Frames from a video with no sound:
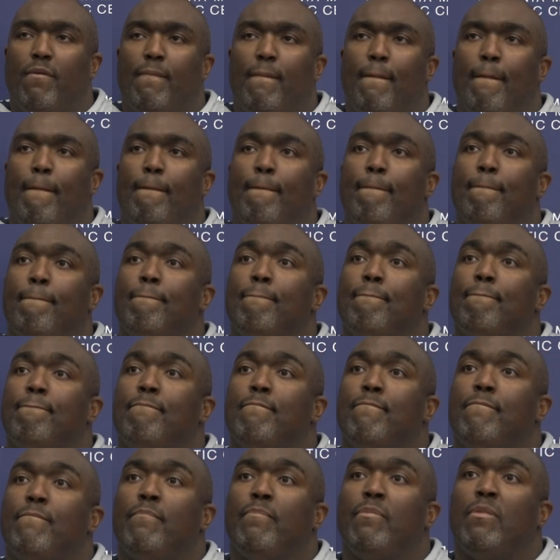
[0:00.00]
Is that part of
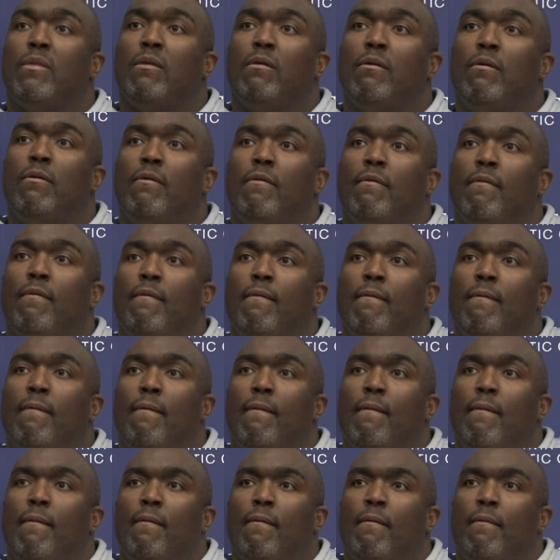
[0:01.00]
Aaron Curry learning,
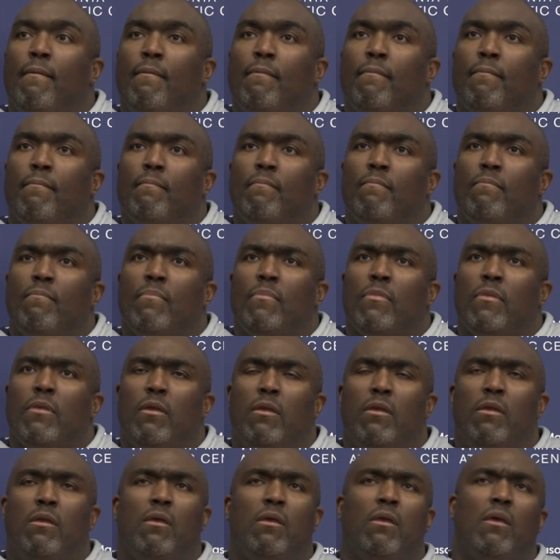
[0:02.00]
growing a little bit as a
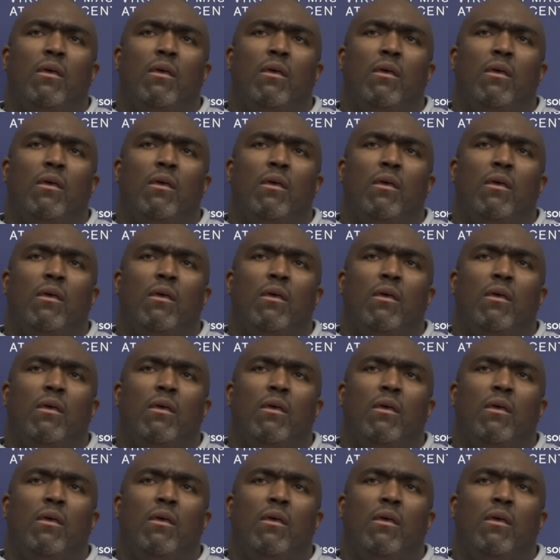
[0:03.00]
coach?